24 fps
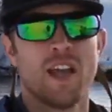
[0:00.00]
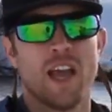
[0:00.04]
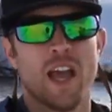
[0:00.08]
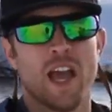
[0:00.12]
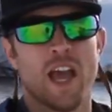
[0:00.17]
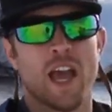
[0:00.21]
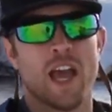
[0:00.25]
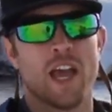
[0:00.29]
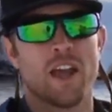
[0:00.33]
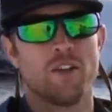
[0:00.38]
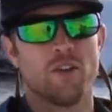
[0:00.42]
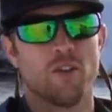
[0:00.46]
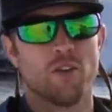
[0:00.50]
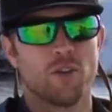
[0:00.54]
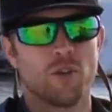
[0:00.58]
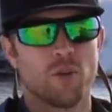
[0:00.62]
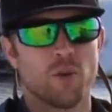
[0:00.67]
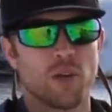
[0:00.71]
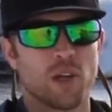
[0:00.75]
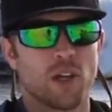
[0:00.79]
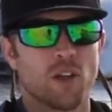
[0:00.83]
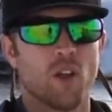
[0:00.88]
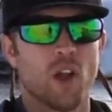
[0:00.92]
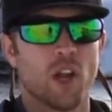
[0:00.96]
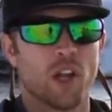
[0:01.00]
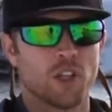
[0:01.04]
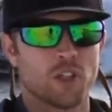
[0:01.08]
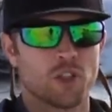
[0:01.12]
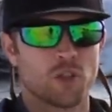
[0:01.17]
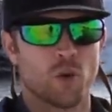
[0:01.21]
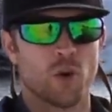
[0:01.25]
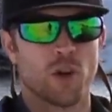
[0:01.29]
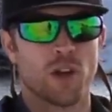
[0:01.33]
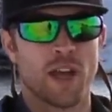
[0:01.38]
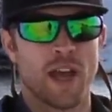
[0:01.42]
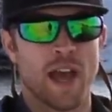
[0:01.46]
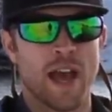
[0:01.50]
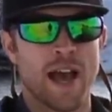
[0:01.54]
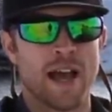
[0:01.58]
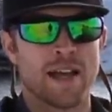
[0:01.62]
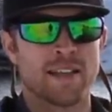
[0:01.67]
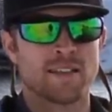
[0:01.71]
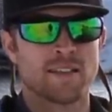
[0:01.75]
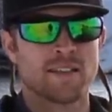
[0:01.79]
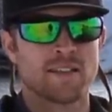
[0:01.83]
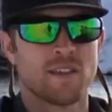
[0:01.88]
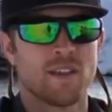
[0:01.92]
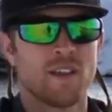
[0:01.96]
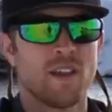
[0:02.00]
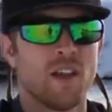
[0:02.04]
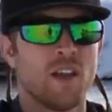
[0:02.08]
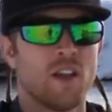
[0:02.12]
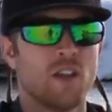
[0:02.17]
and you're doing a lot of short casts.